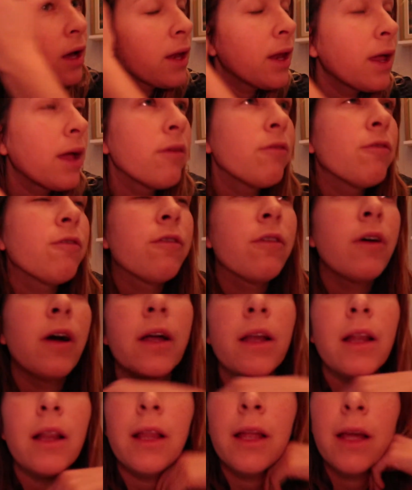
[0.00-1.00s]
And I
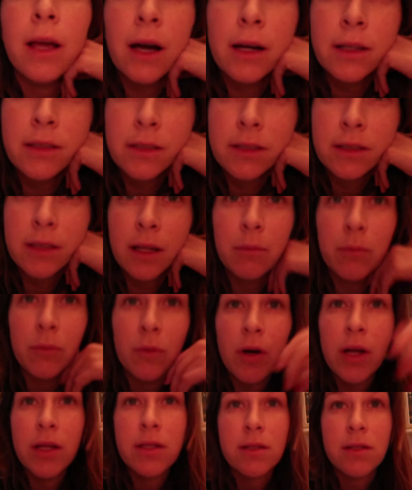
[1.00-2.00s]
finally got some
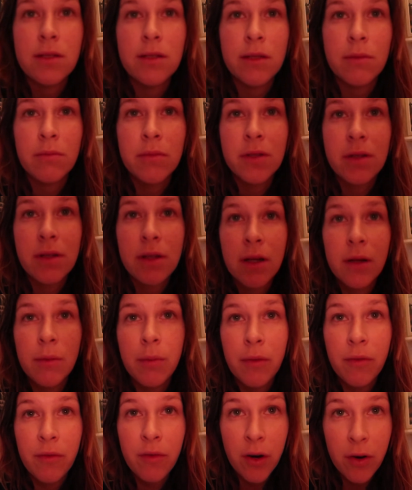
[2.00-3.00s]
rest, some sleep.
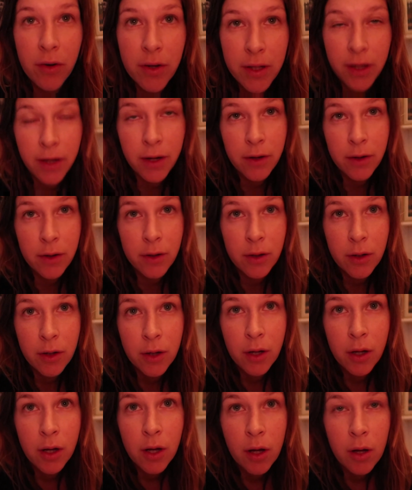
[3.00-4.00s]
I'm very tired,
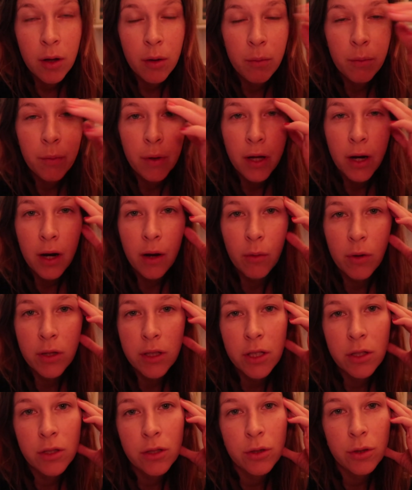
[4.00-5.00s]
but I
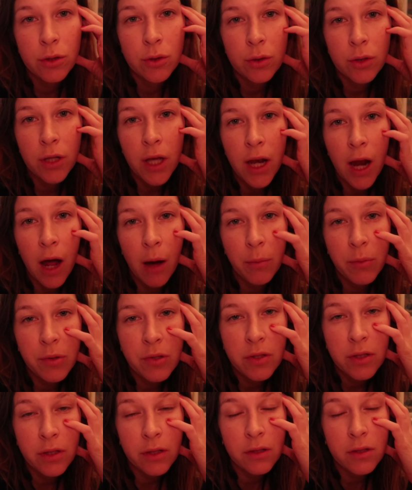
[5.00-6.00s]
wanted to get up
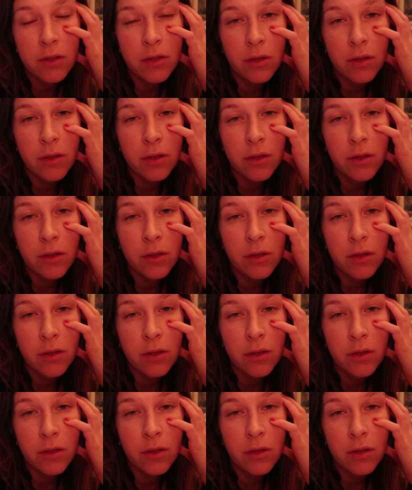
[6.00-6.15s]
still